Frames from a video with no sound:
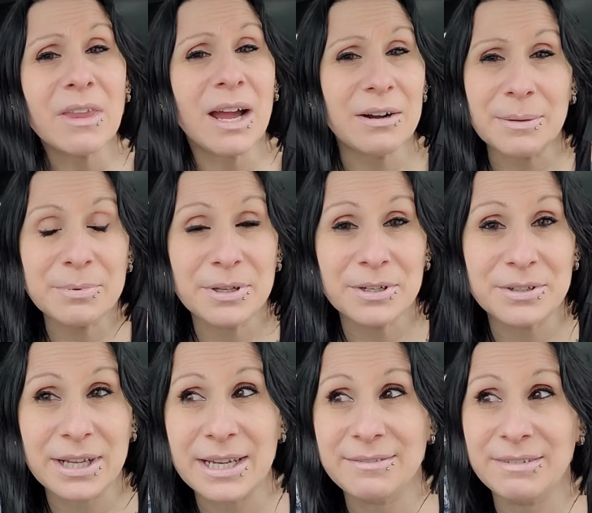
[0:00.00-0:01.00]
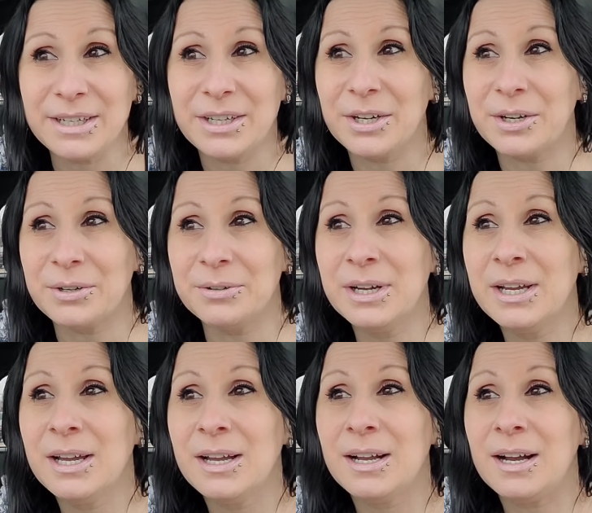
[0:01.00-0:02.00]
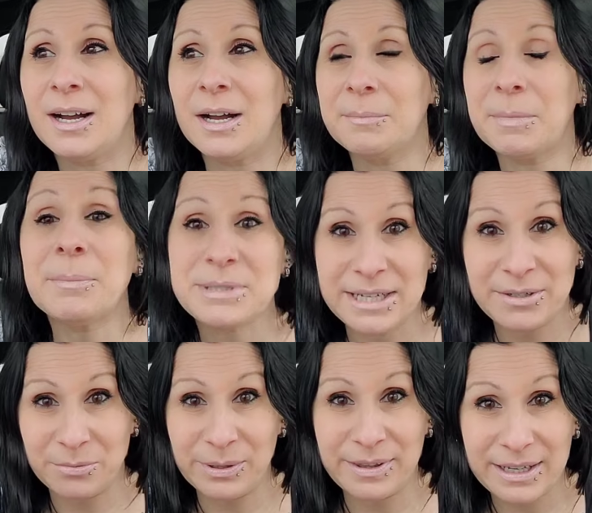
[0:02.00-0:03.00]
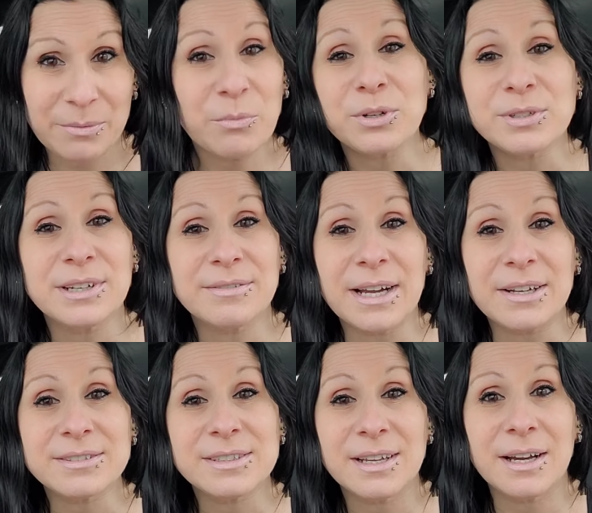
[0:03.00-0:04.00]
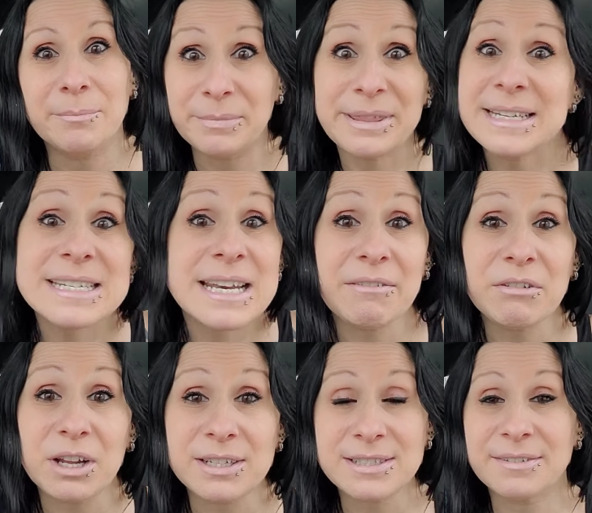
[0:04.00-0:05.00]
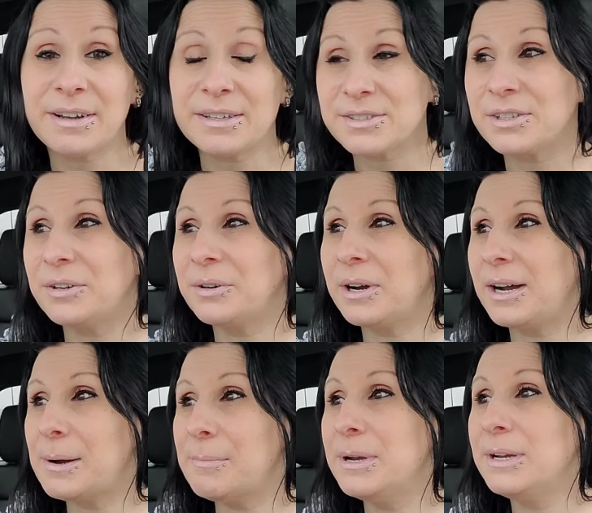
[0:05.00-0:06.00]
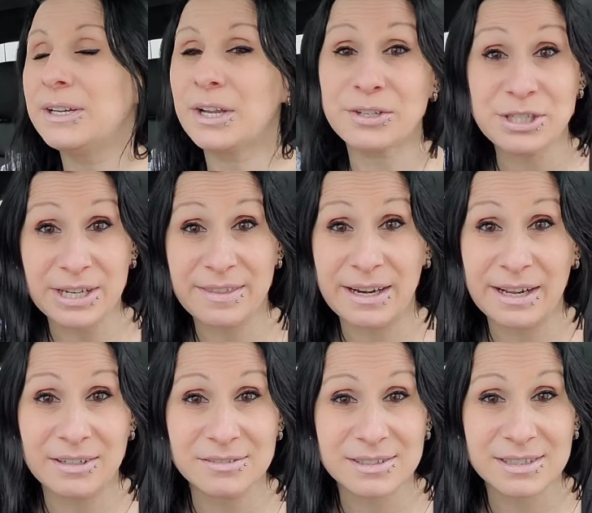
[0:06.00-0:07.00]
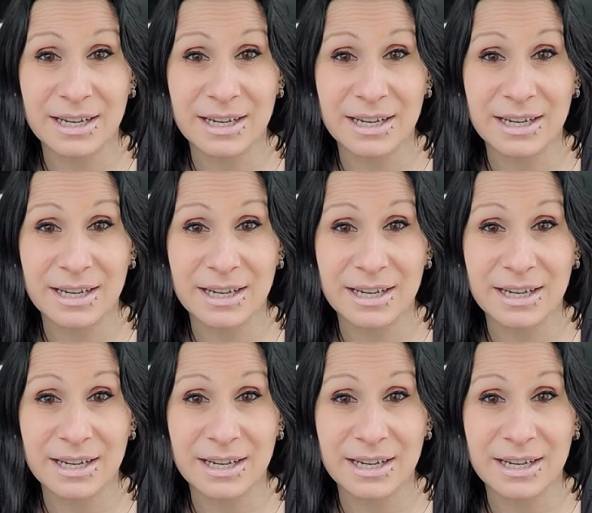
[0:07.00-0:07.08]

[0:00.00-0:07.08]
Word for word: I'll upload a video um, updated when they get more stuff out. Um, but they did have a lot of stuff out. So um, go check that out.